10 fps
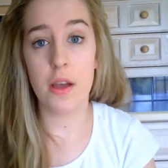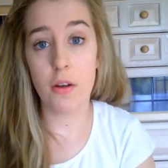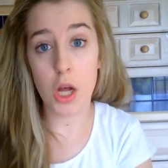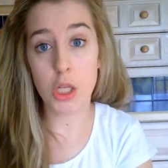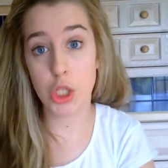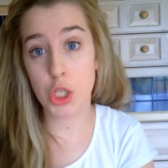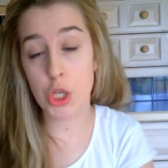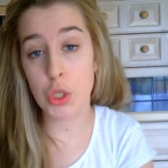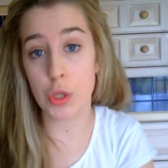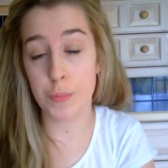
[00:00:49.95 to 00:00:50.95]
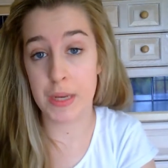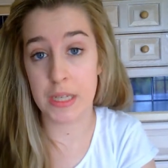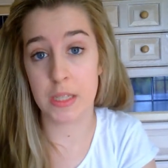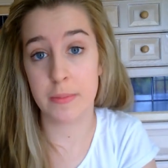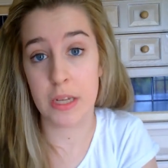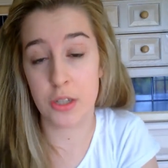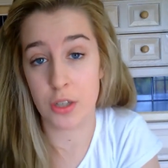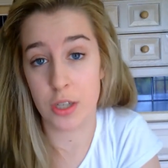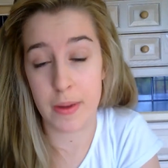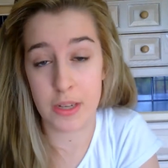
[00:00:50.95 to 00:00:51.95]
There are two topics to my
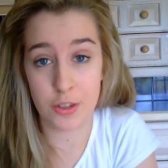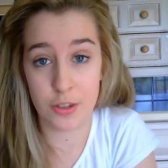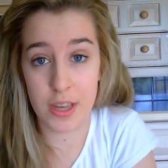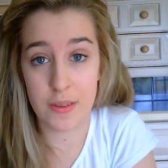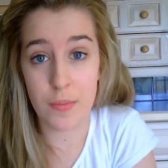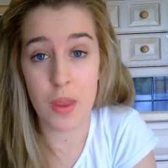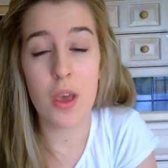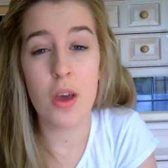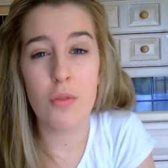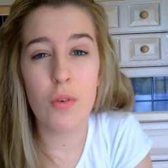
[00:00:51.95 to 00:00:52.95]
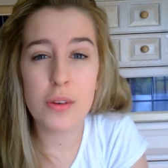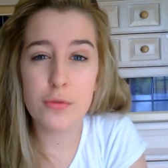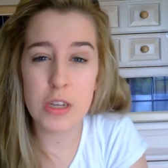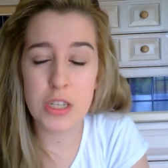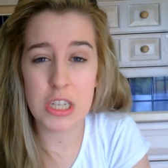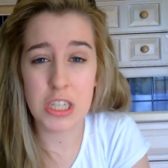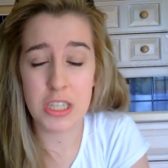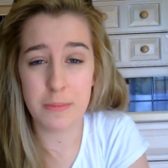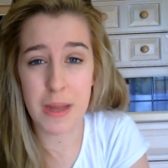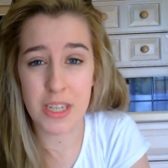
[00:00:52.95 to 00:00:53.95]
documentary one of which I
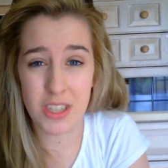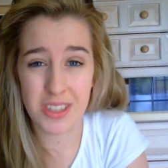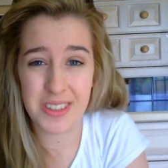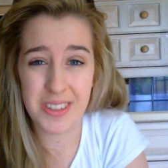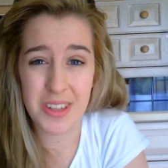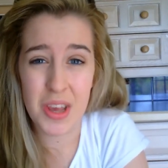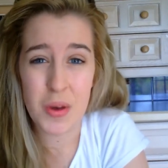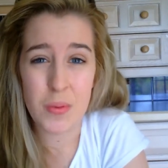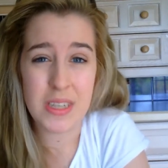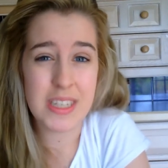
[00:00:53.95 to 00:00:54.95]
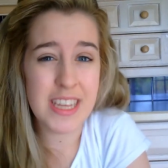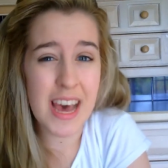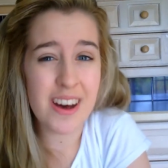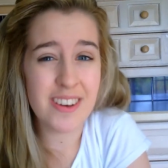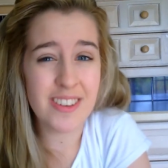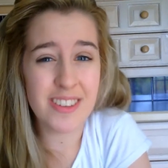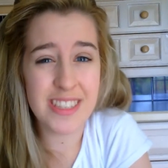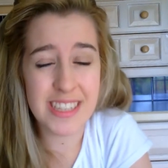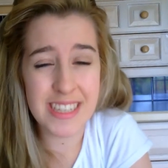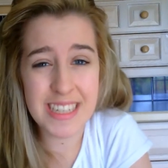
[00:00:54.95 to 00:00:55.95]
just mentioned, which is how
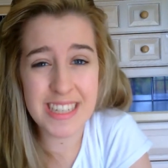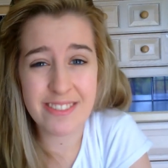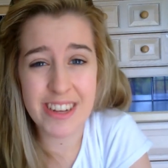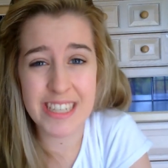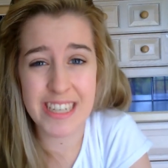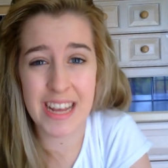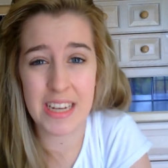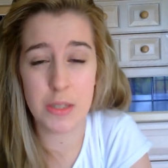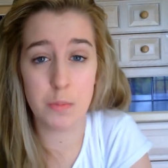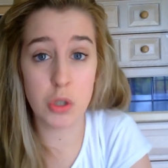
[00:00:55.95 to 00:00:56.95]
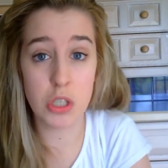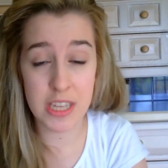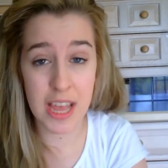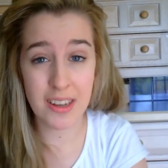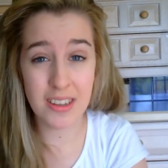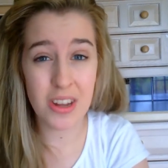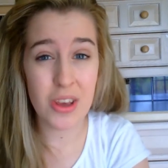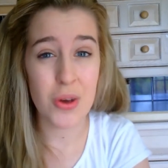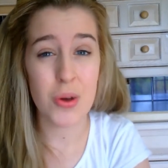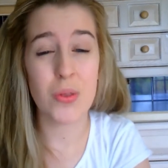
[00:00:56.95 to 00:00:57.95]
CD retailers present
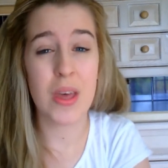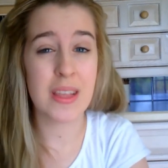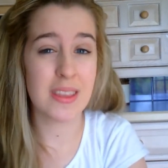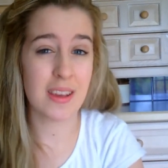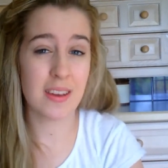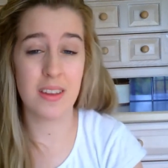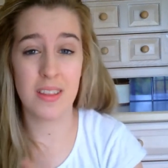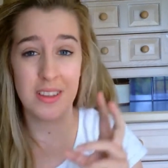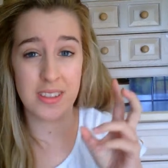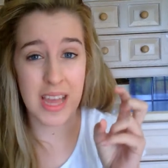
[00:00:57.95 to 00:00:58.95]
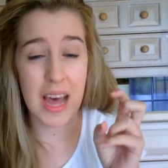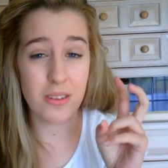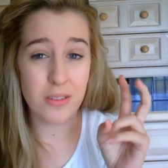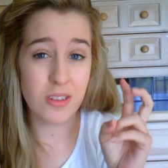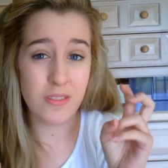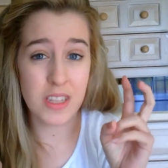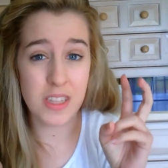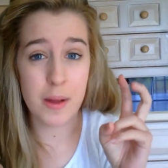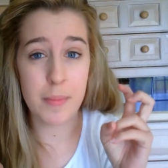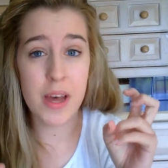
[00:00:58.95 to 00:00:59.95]
who they think are the sound of the
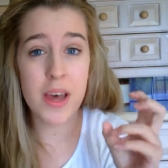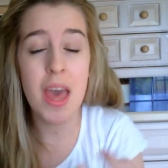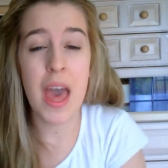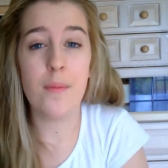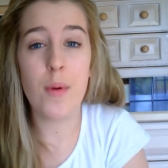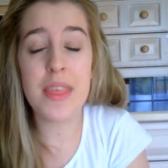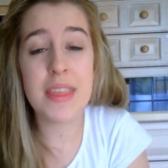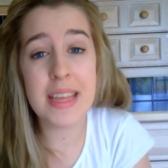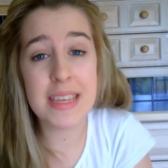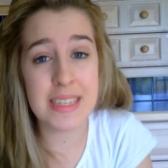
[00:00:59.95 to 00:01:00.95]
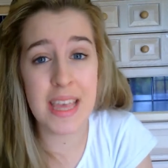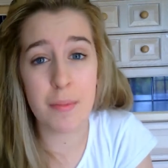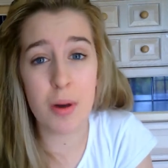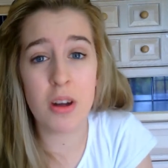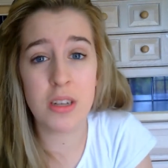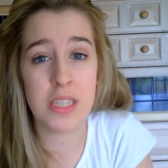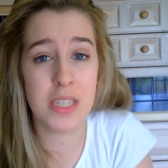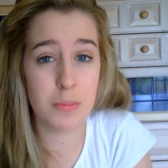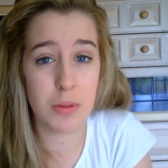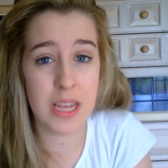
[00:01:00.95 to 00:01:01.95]
summer and whether these same
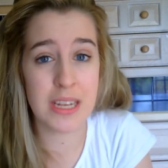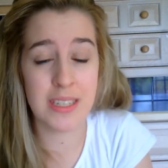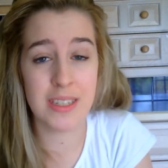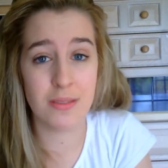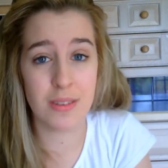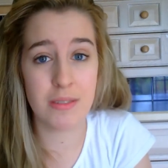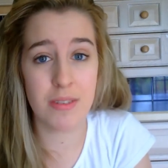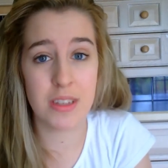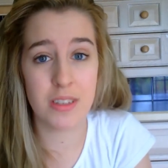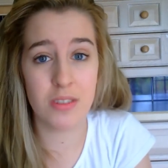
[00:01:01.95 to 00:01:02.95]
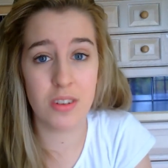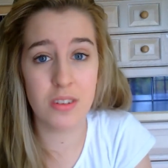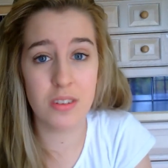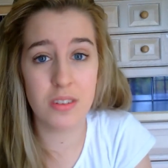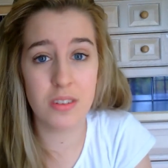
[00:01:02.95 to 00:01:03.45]
artists are presented at V-Festival.